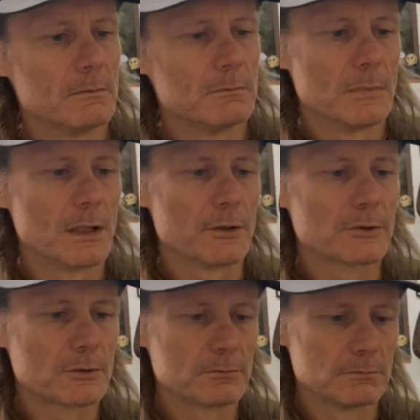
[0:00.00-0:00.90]
That looks
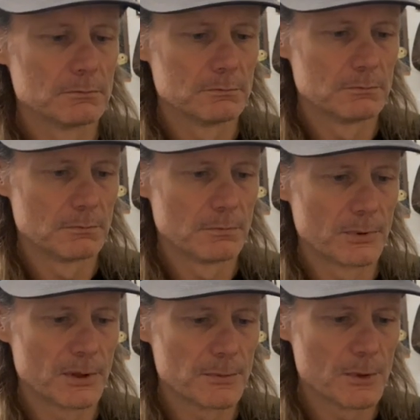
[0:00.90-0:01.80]

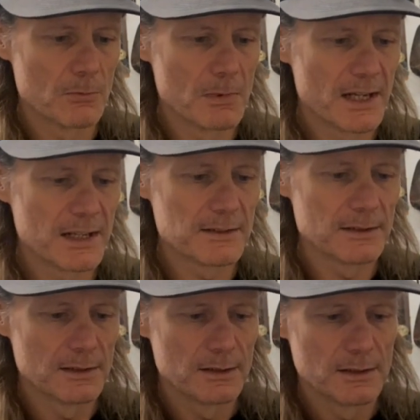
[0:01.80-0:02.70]
pretty well made.
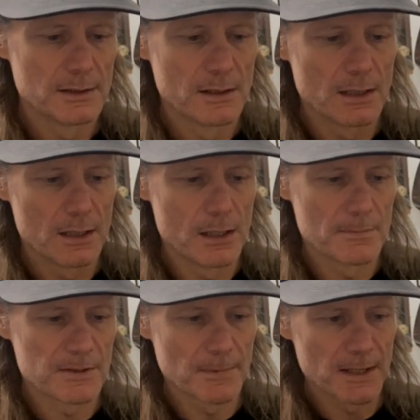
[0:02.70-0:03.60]

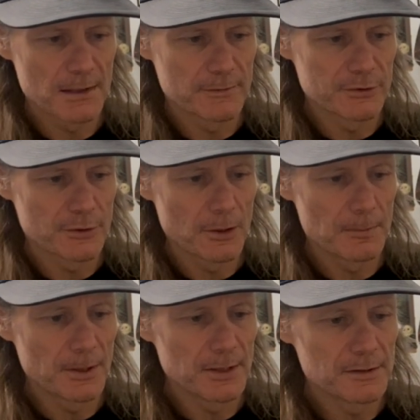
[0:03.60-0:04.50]
It's made out of a
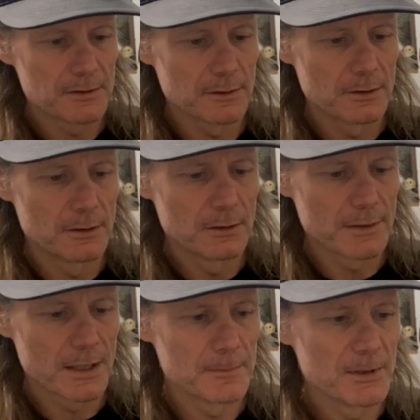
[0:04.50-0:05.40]
solid piece of
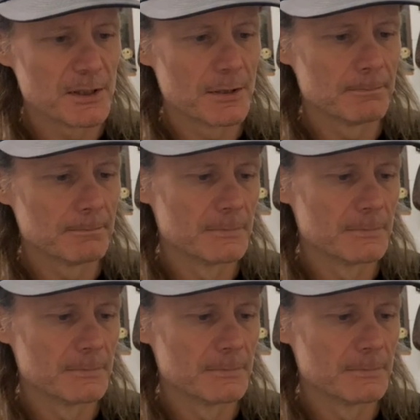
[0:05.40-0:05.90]
aluminium,